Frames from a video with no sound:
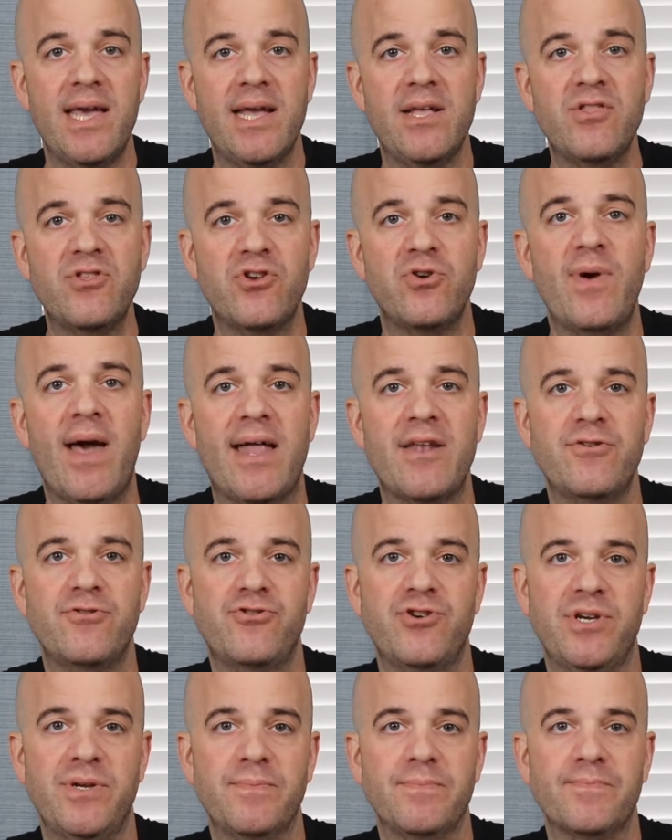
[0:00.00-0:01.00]
into
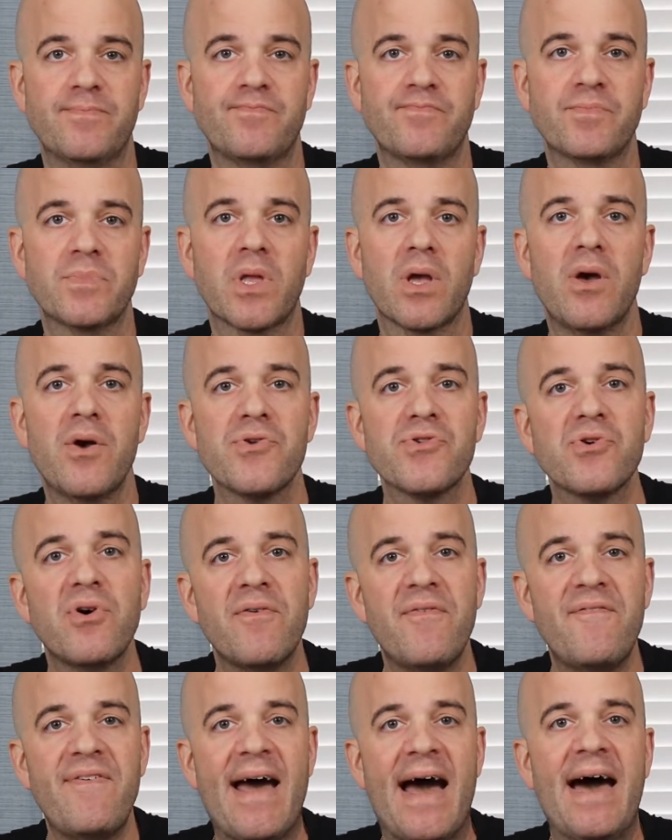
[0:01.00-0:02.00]
energy. So a
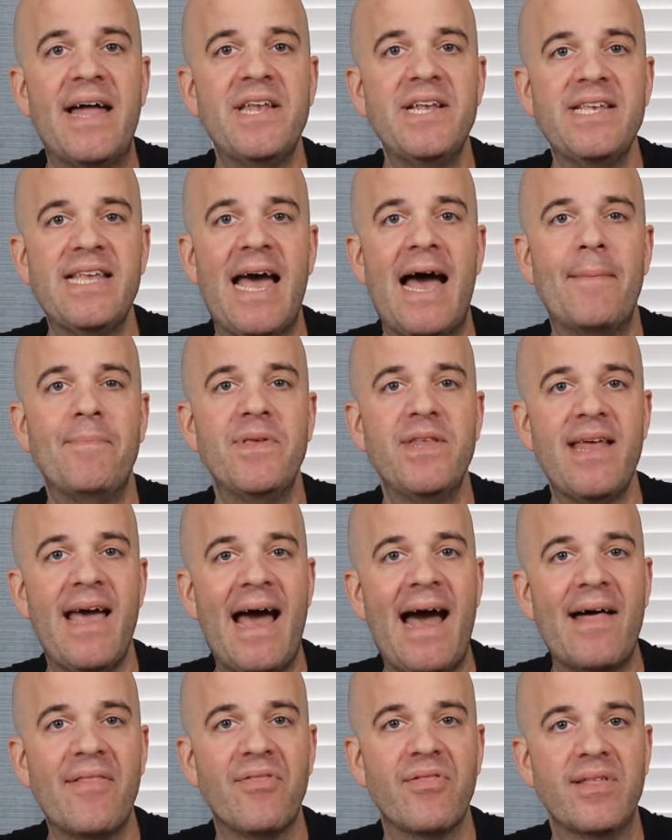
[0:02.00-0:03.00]
fat-adapted
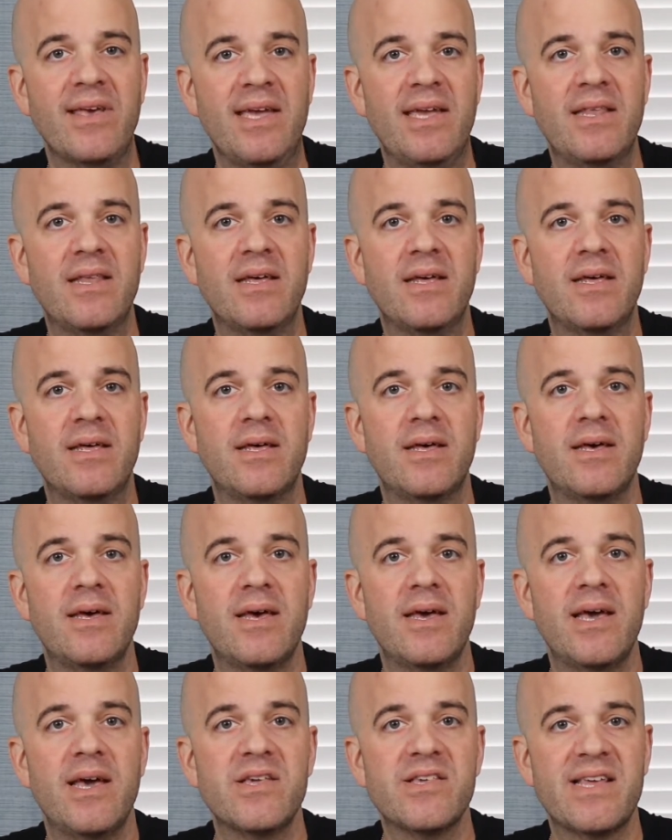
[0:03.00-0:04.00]
athlete
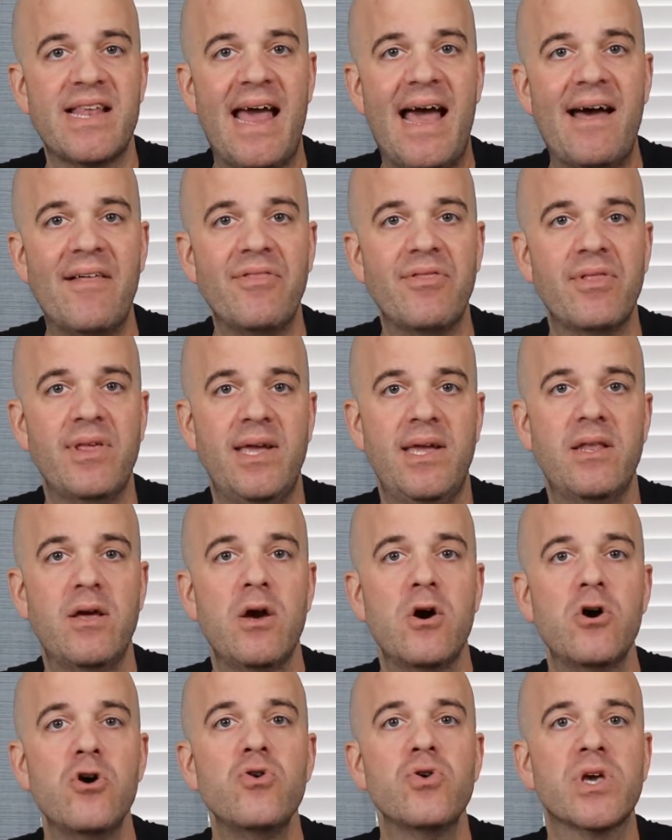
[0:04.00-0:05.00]
is an athlete
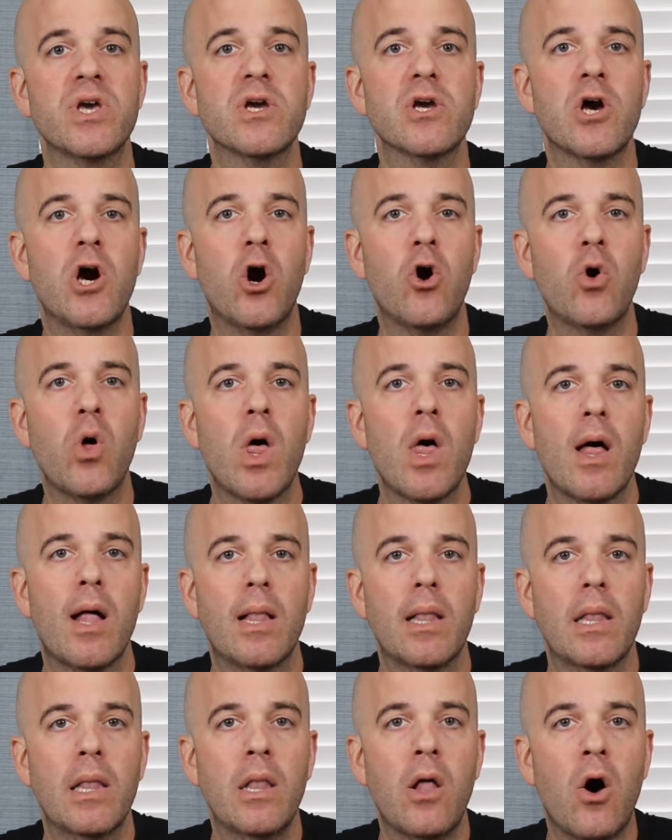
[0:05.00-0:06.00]
who can go
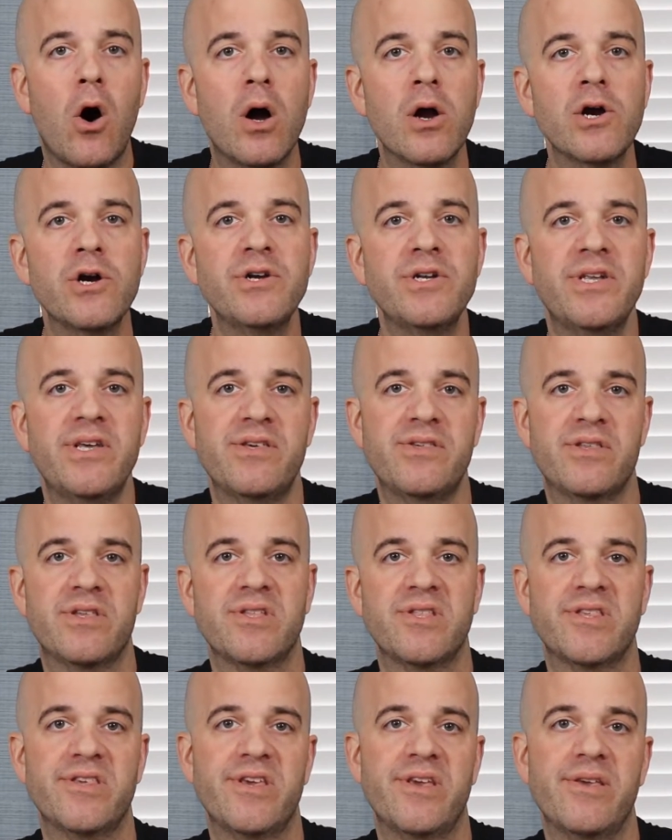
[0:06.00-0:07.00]
longer
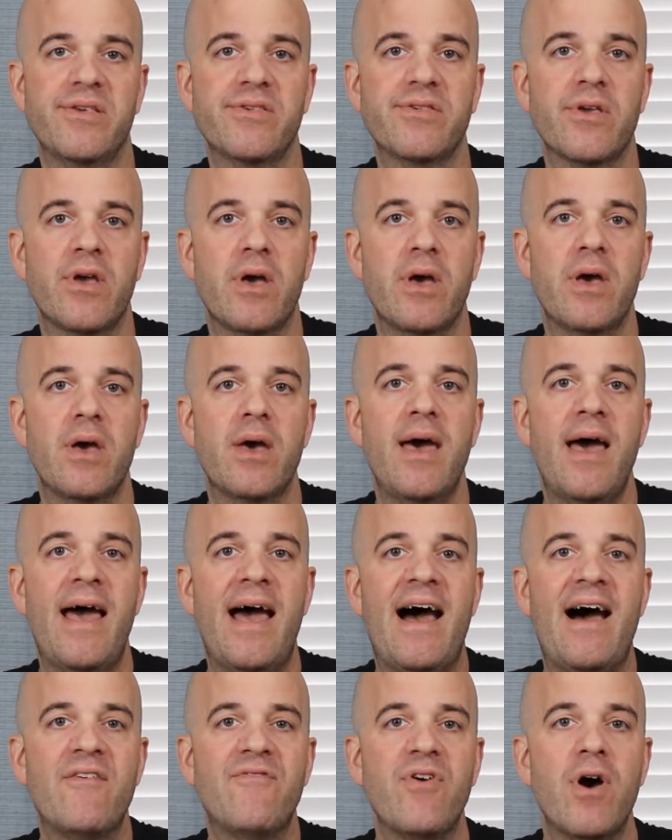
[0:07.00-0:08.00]
distances,
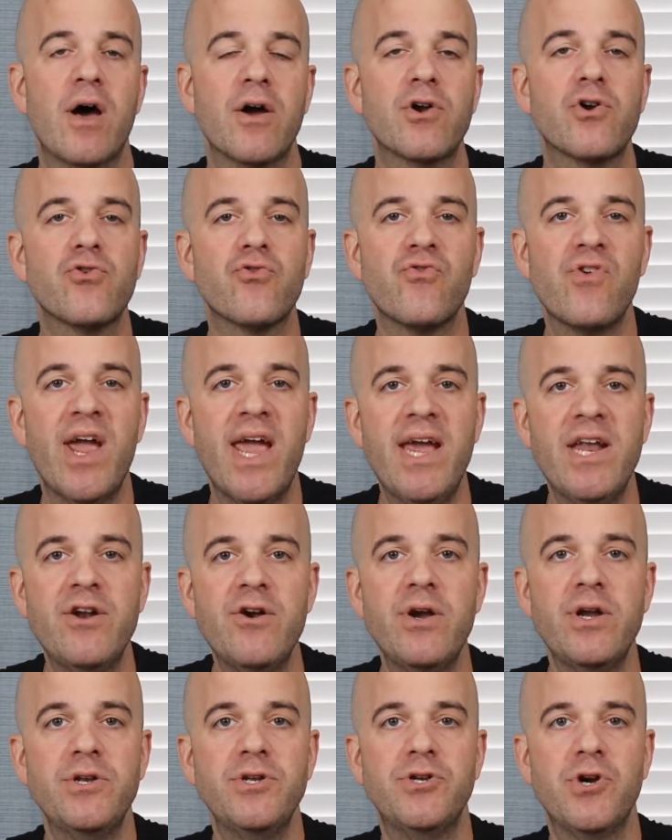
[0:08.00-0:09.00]
have
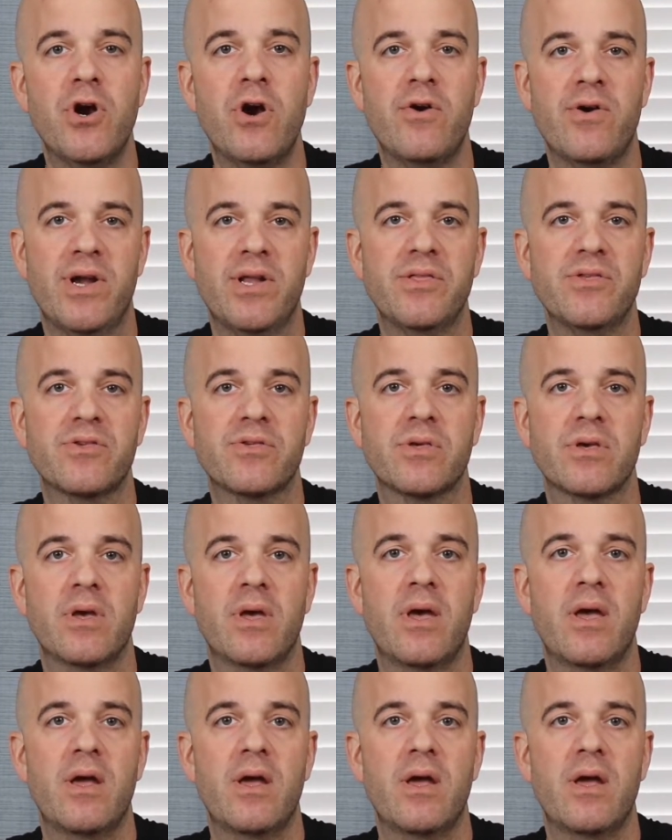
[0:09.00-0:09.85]
greater endurance,